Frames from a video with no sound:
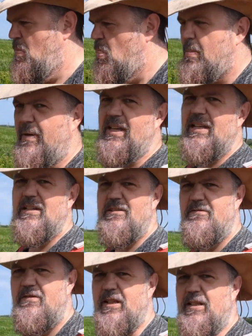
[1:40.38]
beginning to
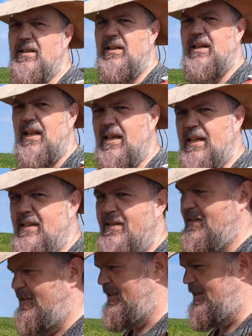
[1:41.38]
feel like
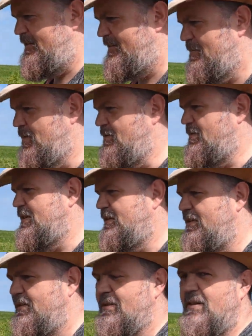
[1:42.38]
early summer rather
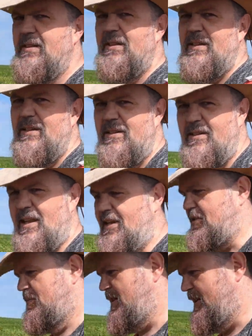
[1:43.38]
than late
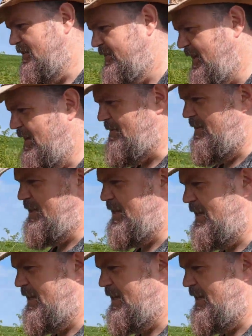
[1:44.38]
spring. Still only